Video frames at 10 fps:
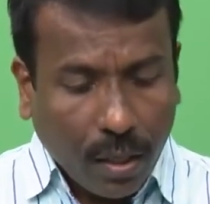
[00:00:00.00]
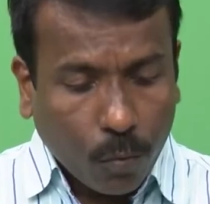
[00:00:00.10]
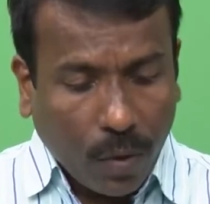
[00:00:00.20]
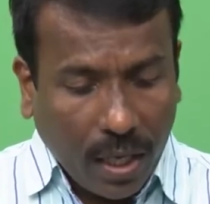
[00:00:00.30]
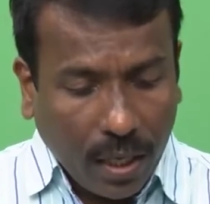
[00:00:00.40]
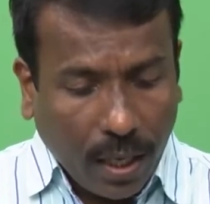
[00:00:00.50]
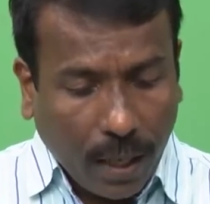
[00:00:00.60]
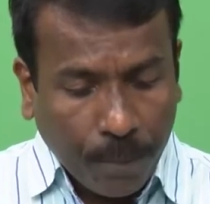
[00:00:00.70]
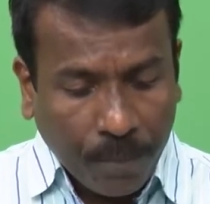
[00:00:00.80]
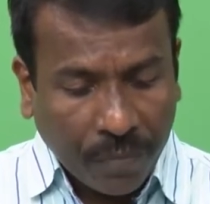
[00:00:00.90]
Well,
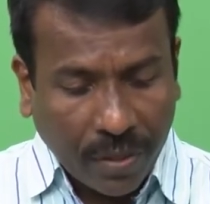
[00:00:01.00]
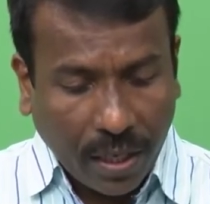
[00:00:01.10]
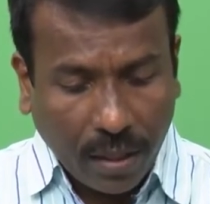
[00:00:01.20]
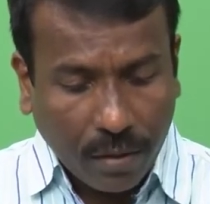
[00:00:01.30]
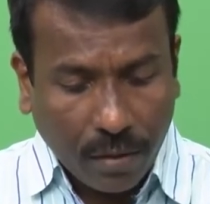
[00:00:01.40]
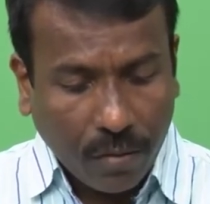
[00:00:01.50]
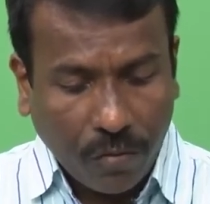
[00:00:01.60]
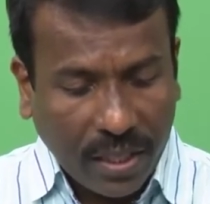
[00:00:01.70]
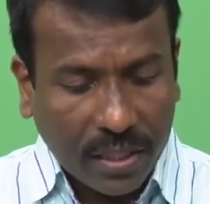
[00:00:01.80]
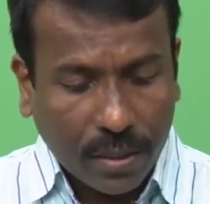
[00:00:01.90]
um, uh,
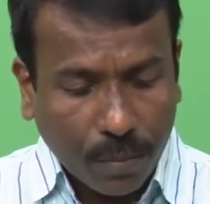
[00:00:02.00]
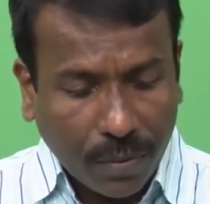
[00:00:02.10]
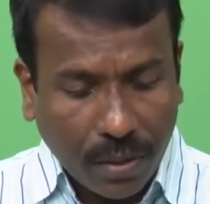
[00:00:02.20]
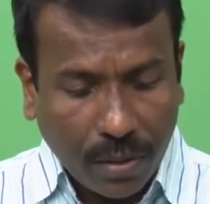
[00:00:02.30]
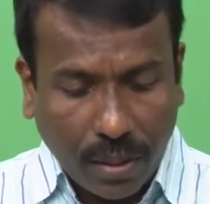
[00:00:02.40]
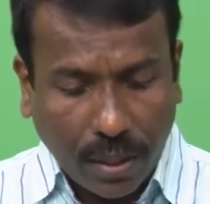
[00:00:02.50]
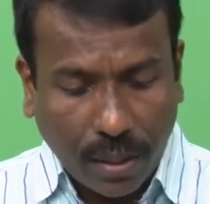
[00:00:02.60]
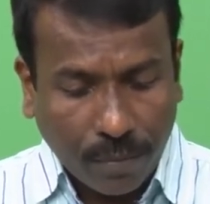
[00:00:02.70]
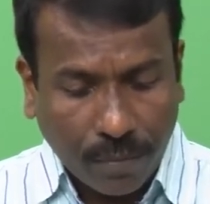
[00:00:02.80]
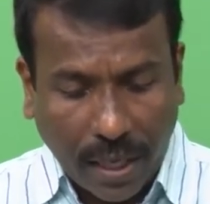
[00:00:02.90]
very simple
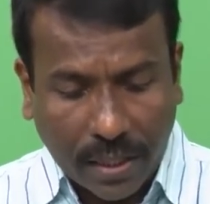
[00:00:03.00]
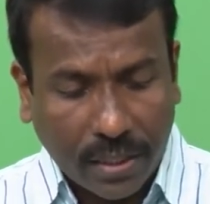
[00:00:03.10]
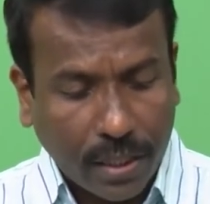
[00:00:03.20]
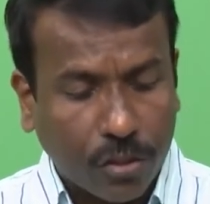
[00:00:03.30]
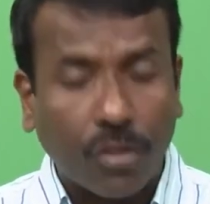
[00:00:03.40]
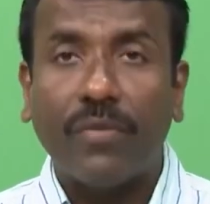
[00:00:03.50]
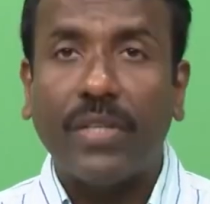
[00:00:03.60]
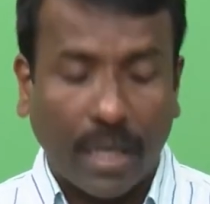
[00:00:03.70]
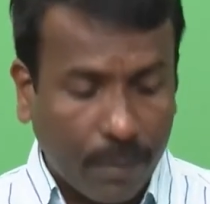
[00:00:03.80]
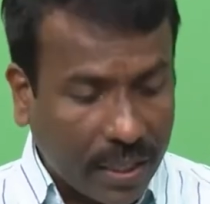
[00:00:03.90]
um, essence of the
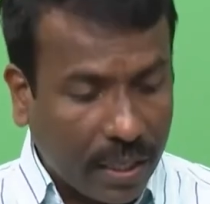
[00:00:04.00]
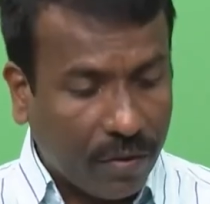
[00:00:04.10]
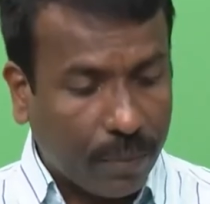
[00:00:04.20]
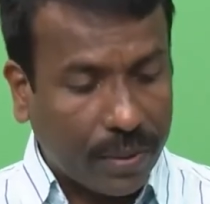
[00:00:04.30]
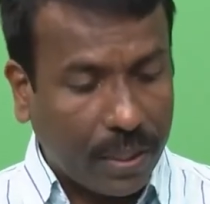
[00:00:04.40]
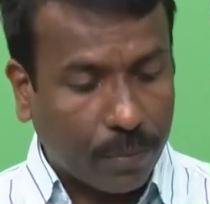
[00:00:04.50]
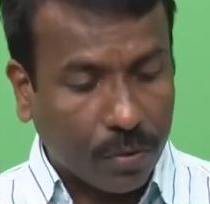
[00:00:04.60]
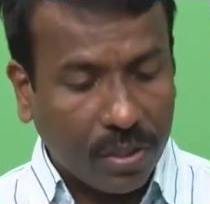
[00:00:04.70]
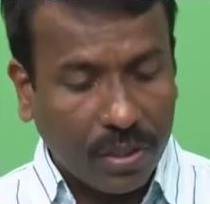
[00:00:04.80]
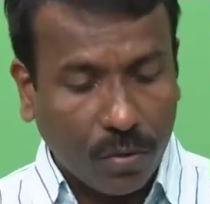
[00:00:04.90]
chemical vapor
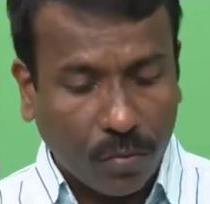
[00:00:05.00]
deposition.